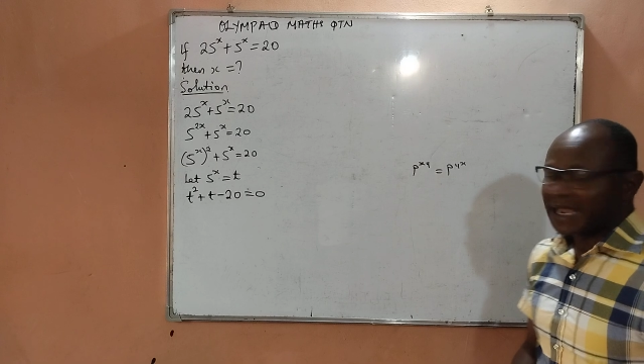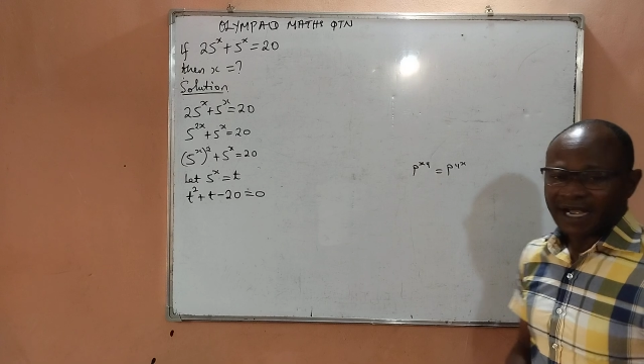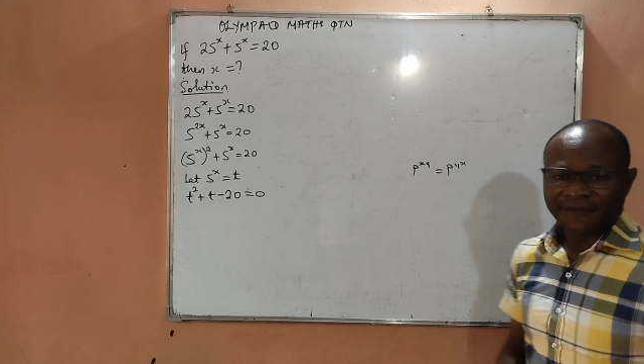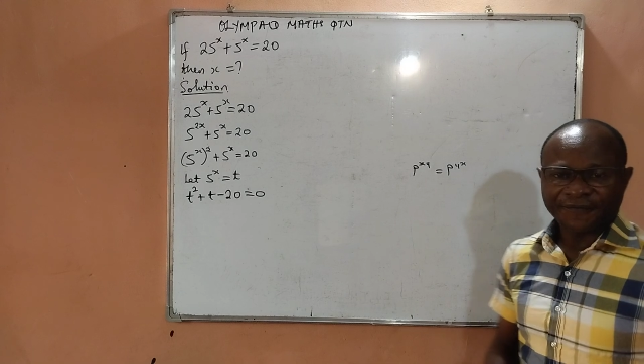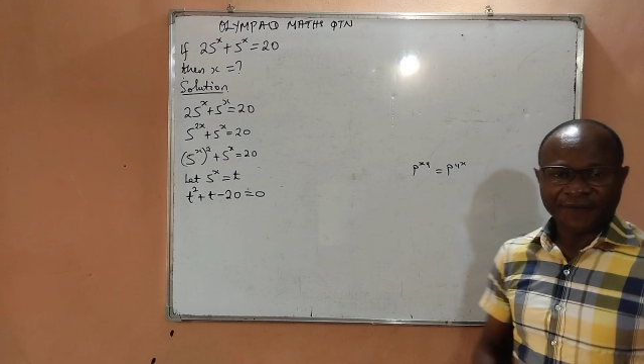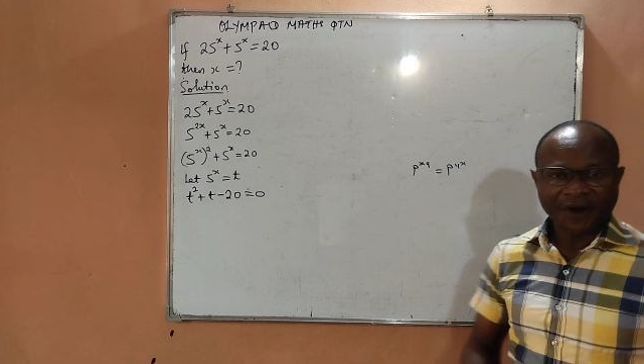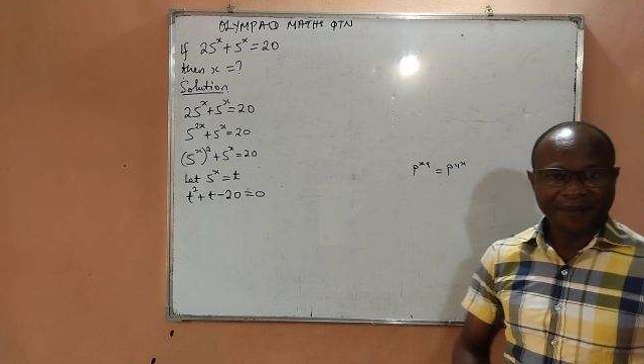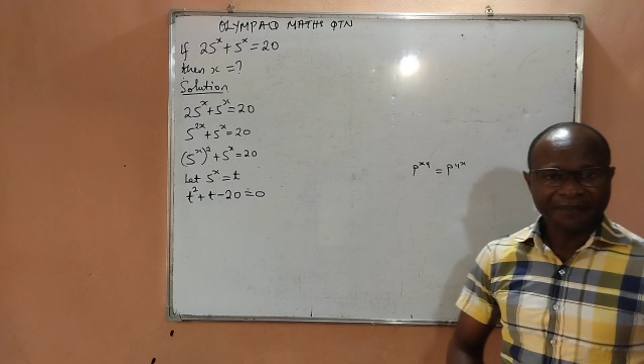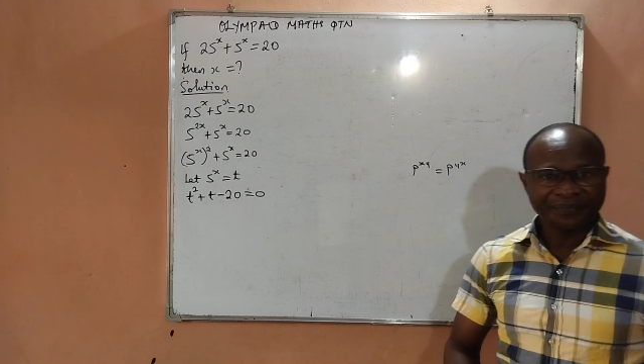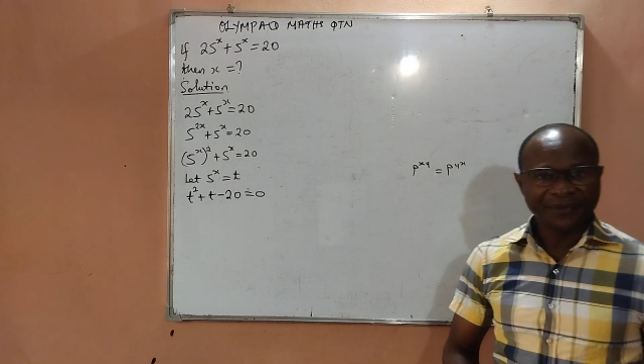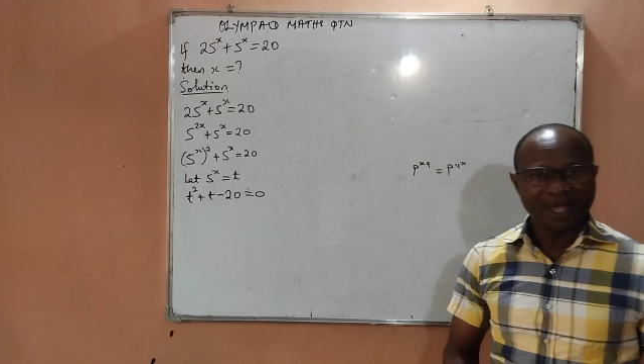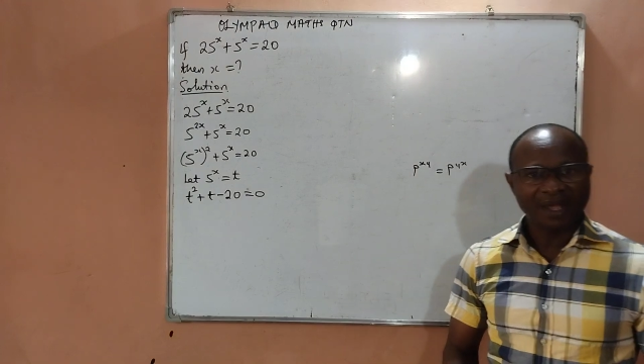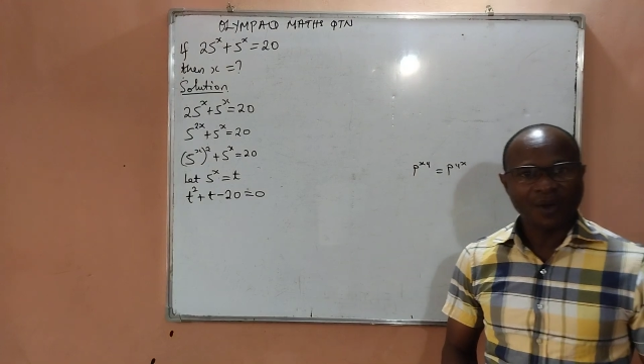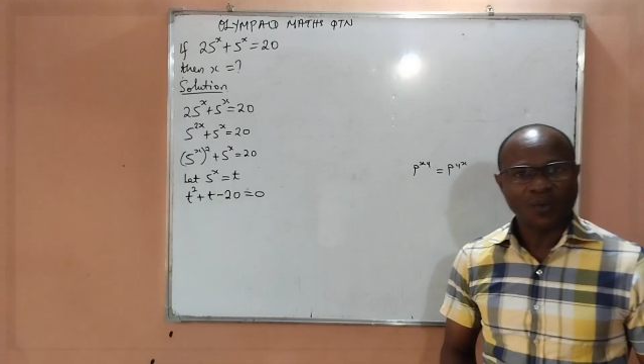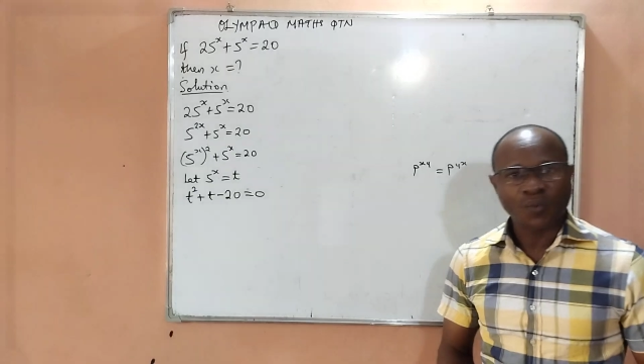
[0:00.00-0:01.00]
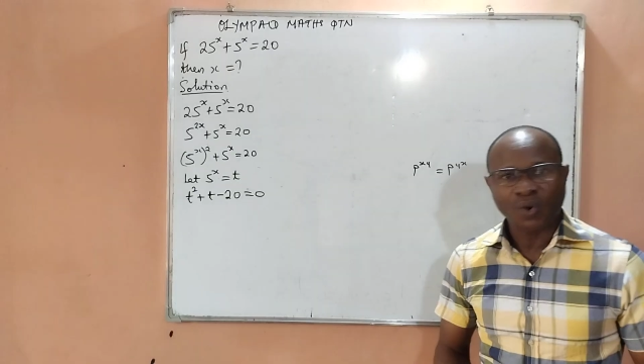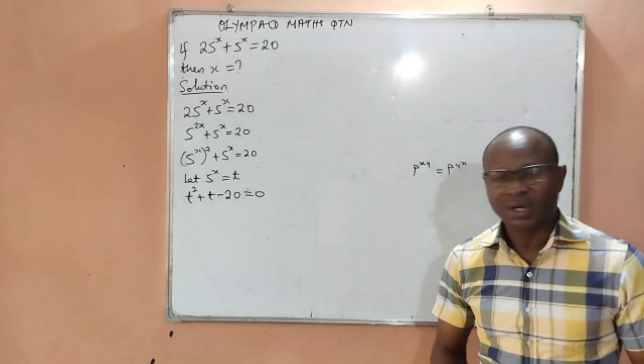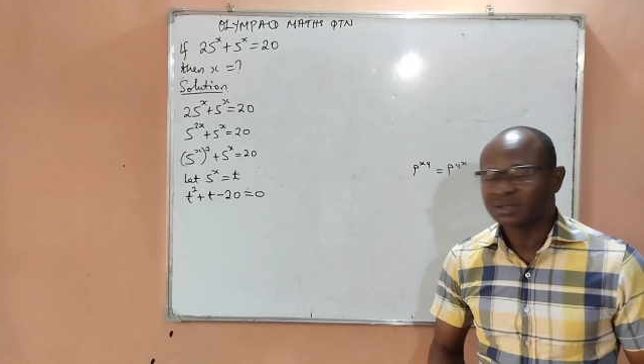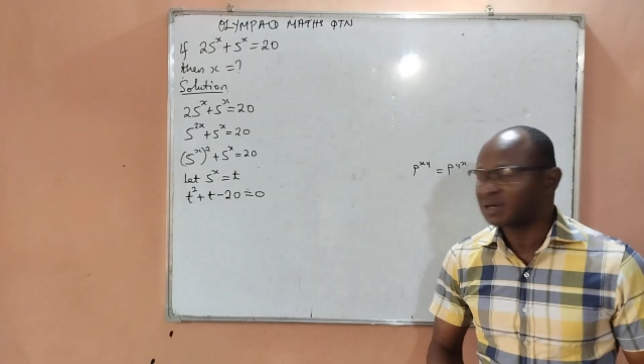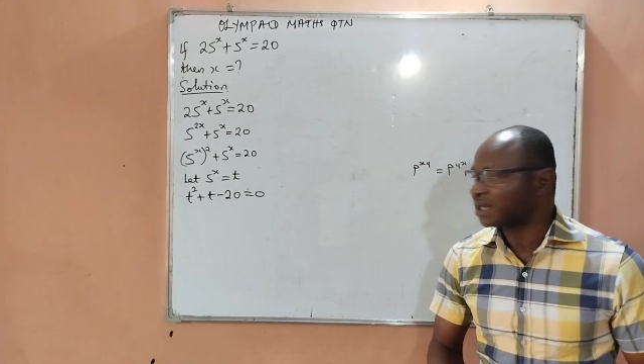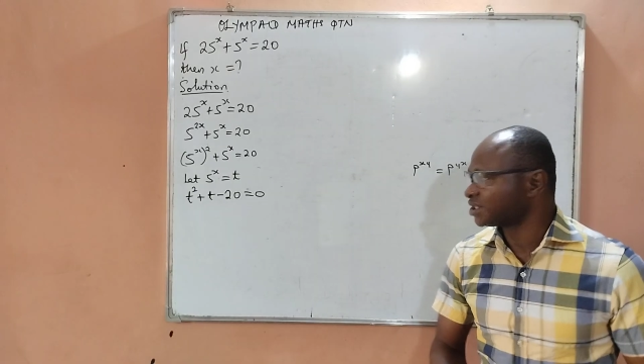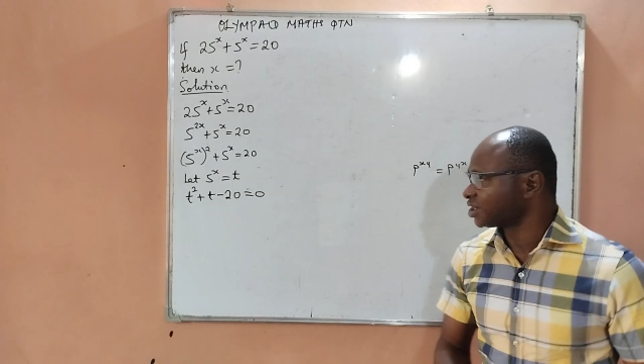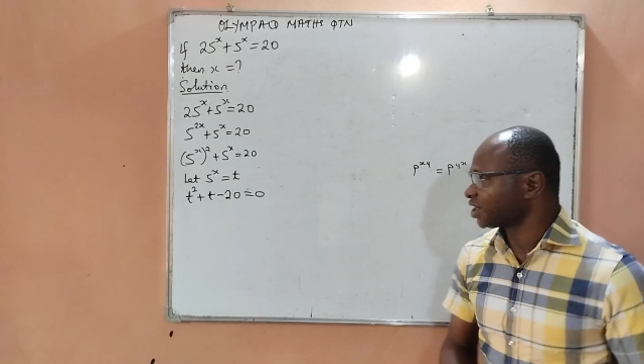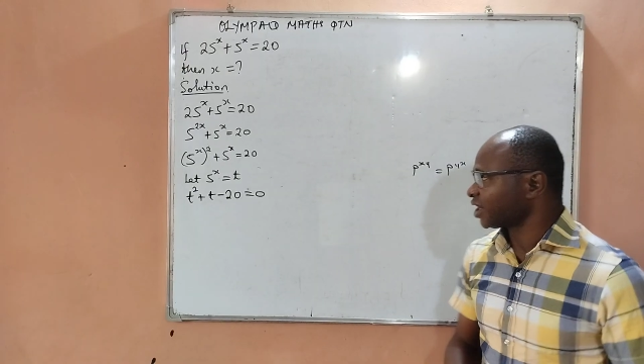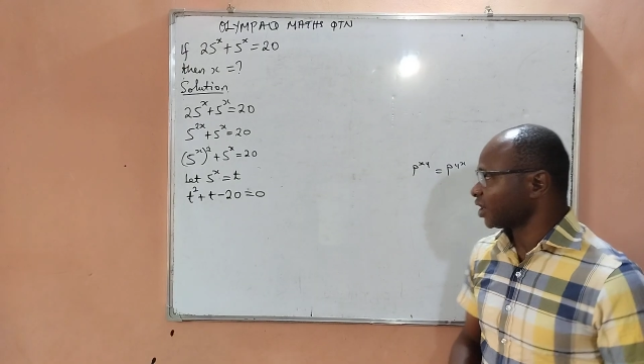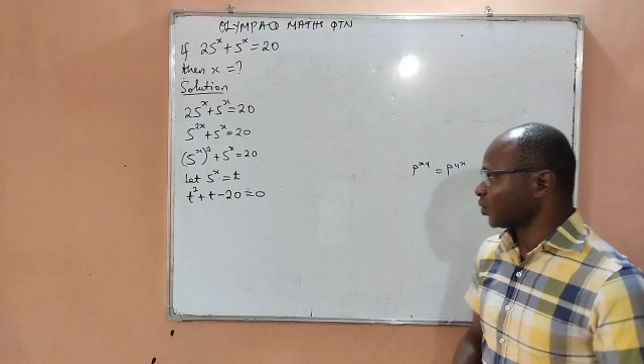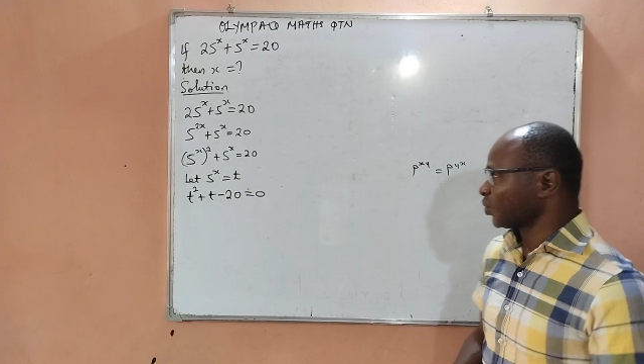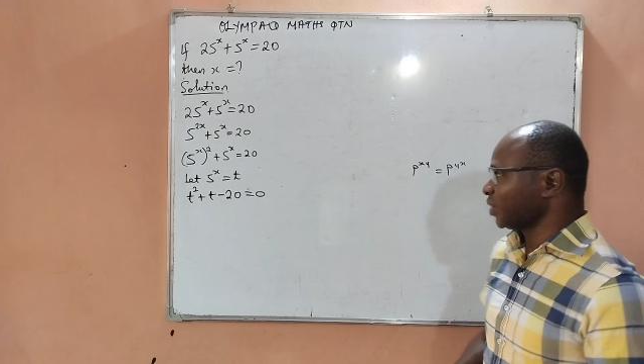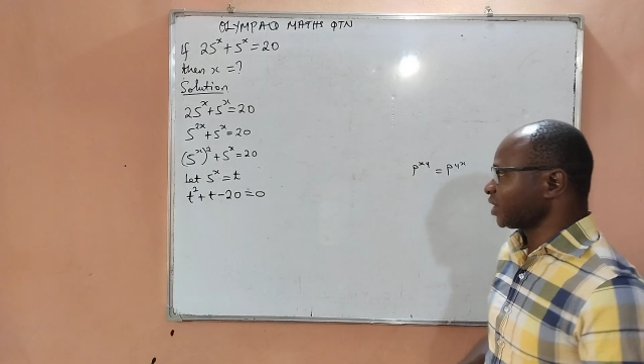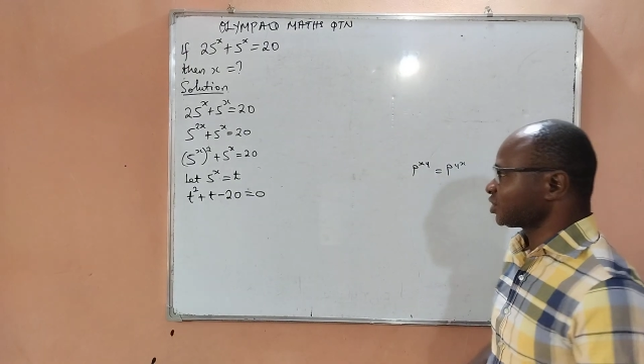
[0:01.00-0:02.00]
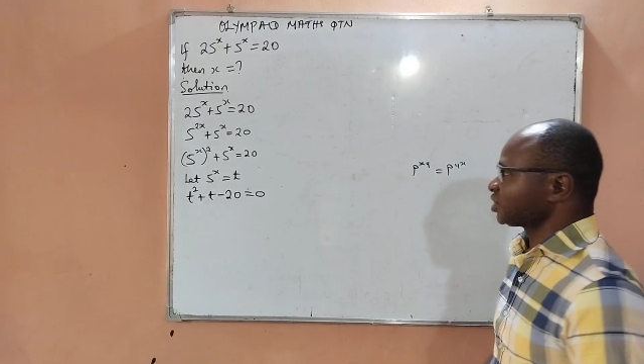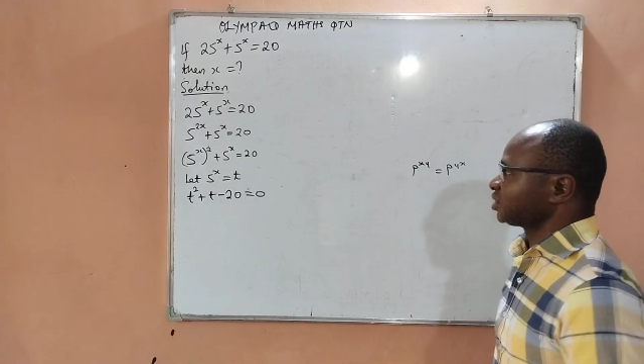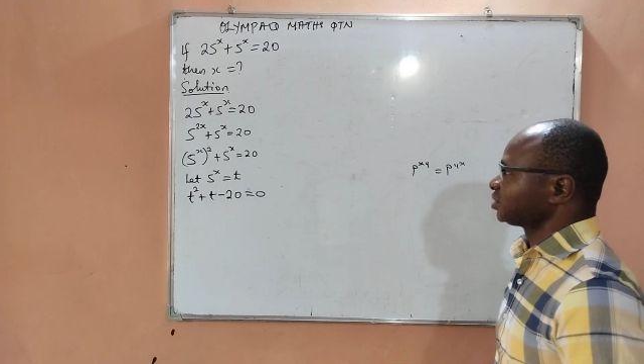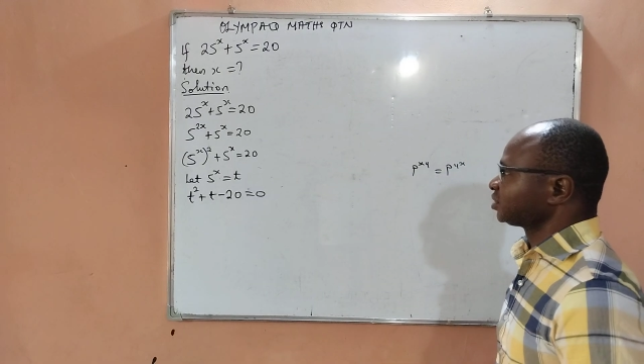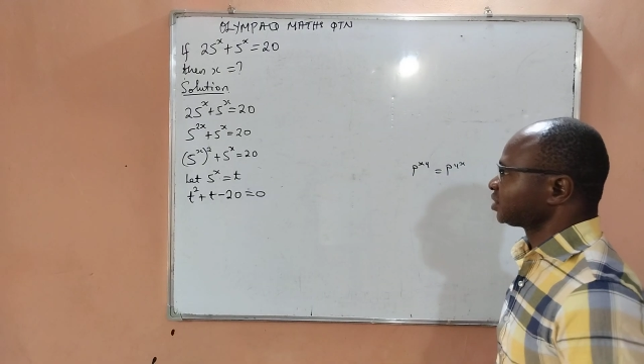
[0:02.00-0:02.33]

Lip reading: have formed a quadratic equation.